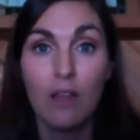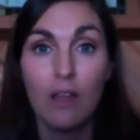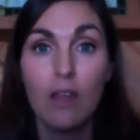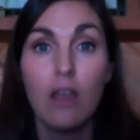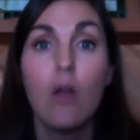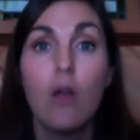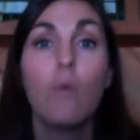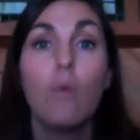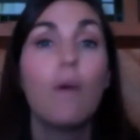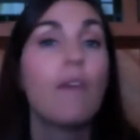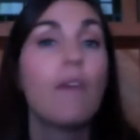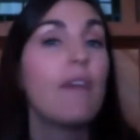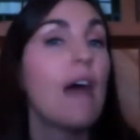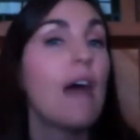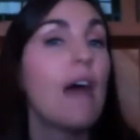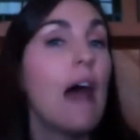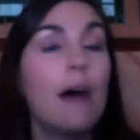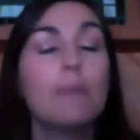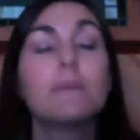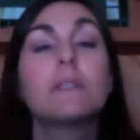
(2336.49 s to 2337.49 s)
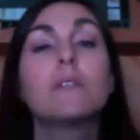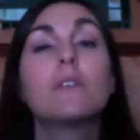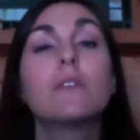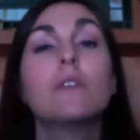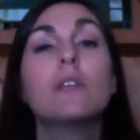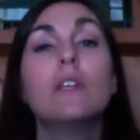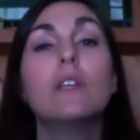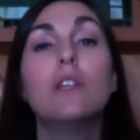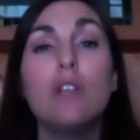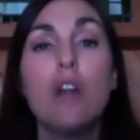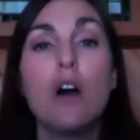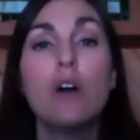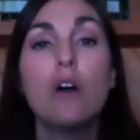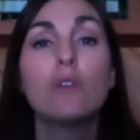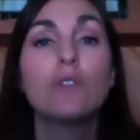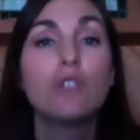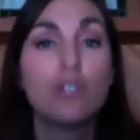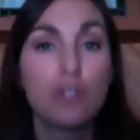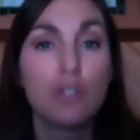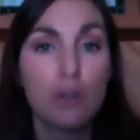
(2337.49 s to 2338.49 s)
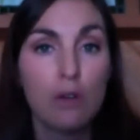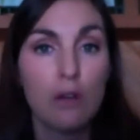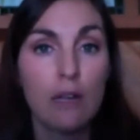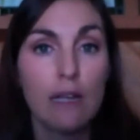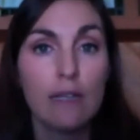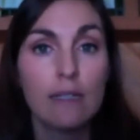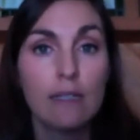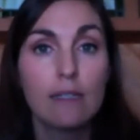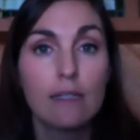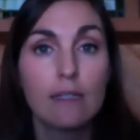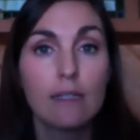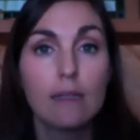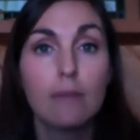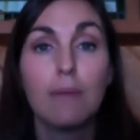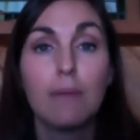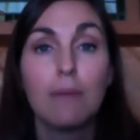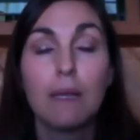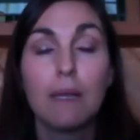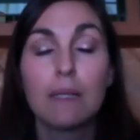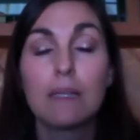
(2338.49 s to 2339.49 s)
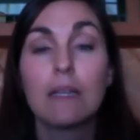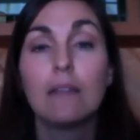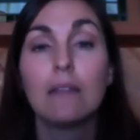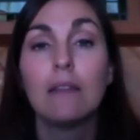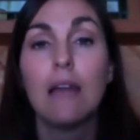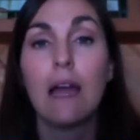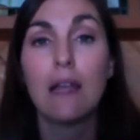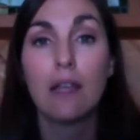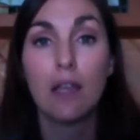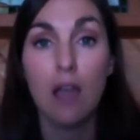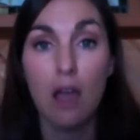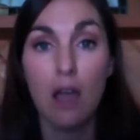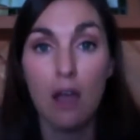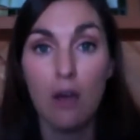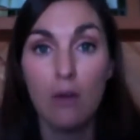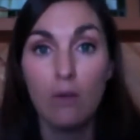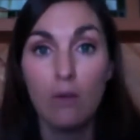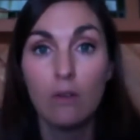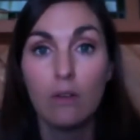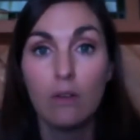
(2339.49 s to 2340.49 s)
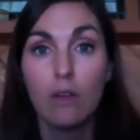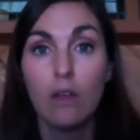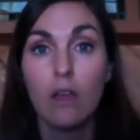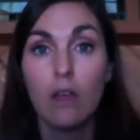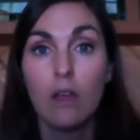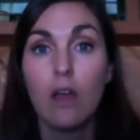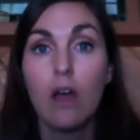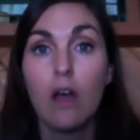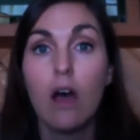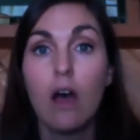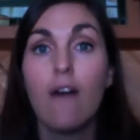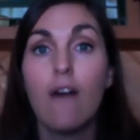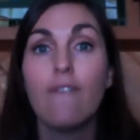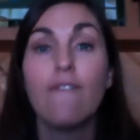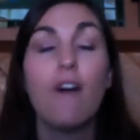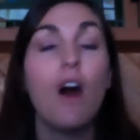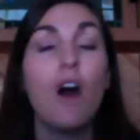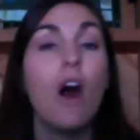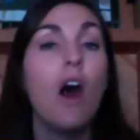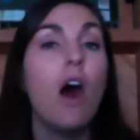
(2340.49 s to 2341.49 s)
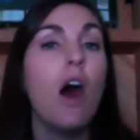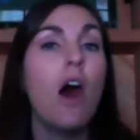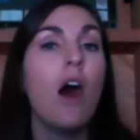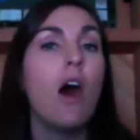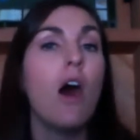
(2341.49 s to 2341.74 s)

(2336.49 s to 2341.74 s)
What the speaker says: with absolutely no choice but to let go of all